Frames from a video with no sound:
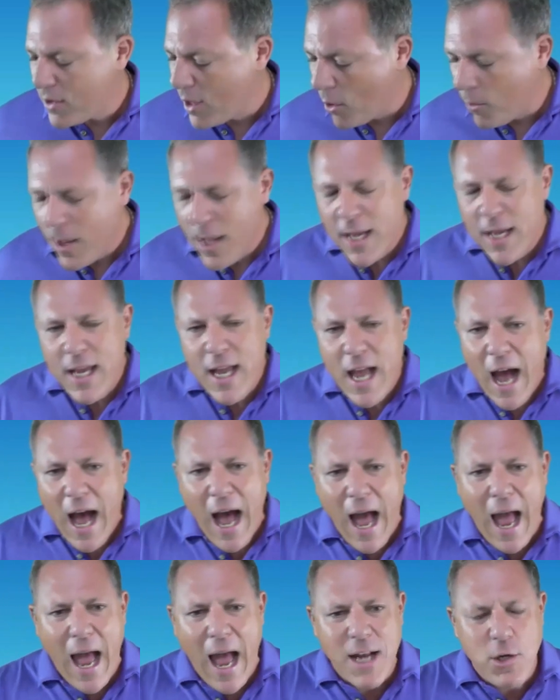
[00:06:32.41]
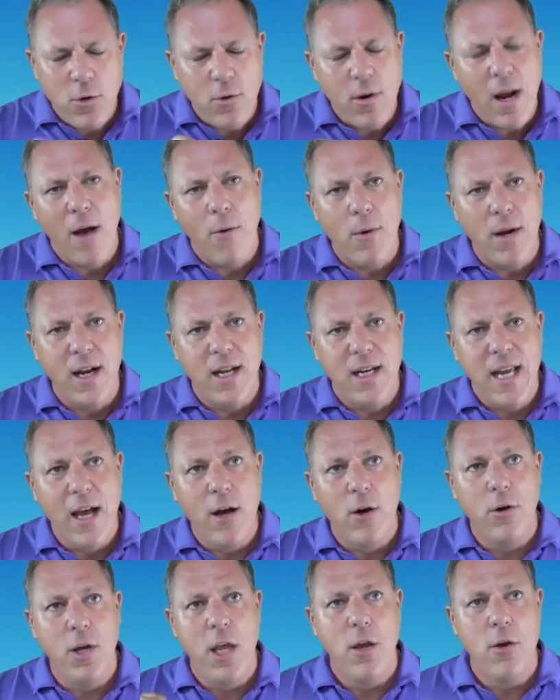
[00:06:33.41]
So I, I do not want to
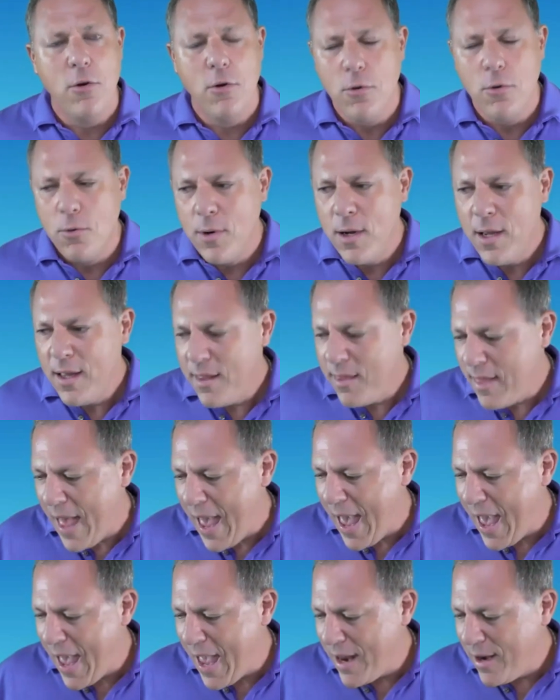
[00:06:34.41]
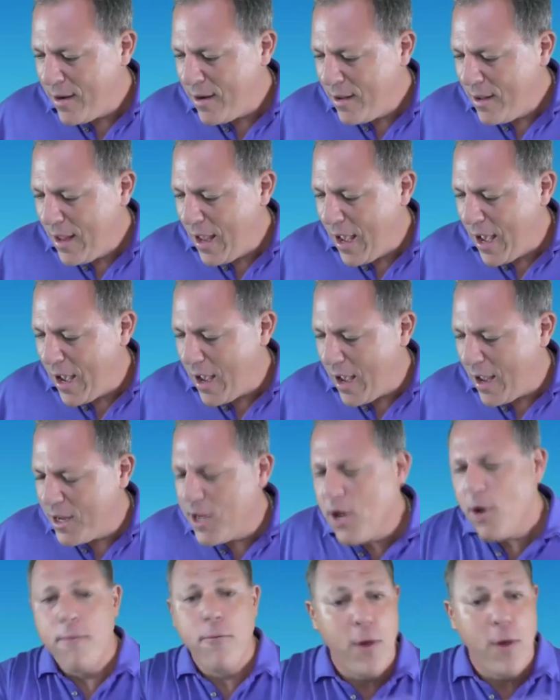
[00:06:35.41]
tell you that uh,
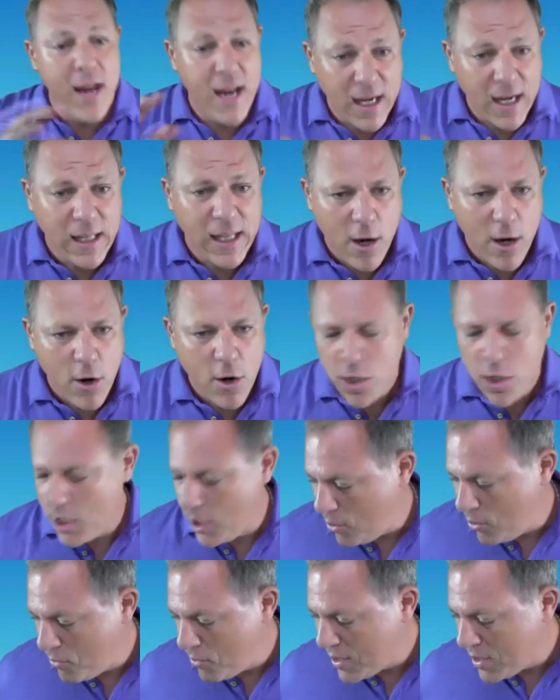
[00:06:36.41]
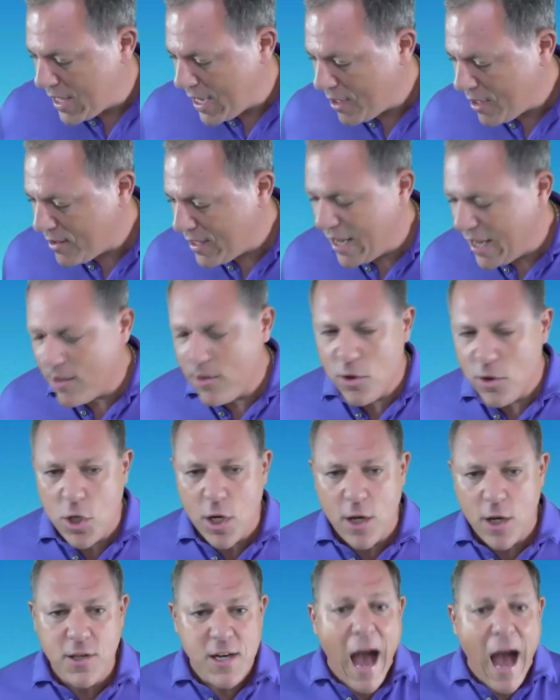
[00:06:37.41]
you're free and clear to use this. It's
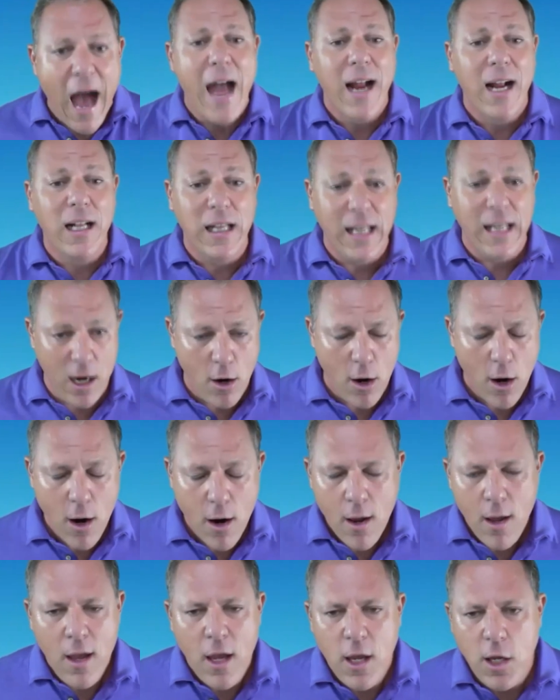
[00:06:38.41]
just not clear.